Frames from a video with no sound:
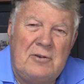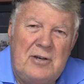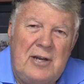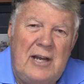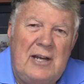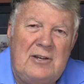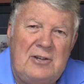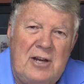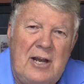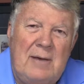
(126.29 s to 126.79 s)

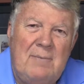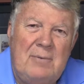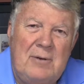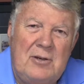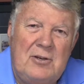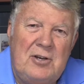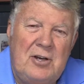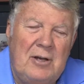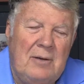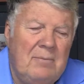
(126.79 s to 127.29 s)
state
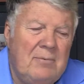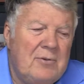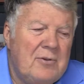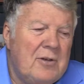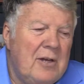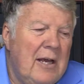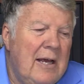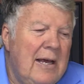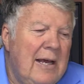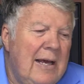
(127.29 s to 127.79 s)
championships,
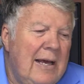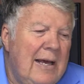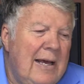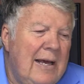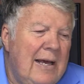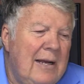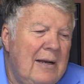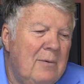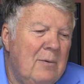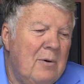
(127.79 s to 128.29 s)

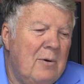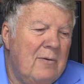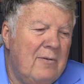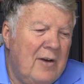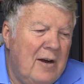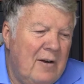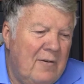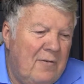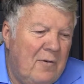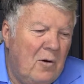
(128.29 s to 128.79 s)
and then we were
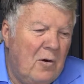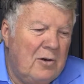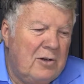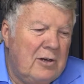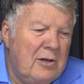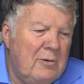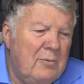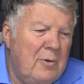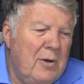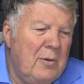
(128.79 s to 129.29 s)
very fortunate.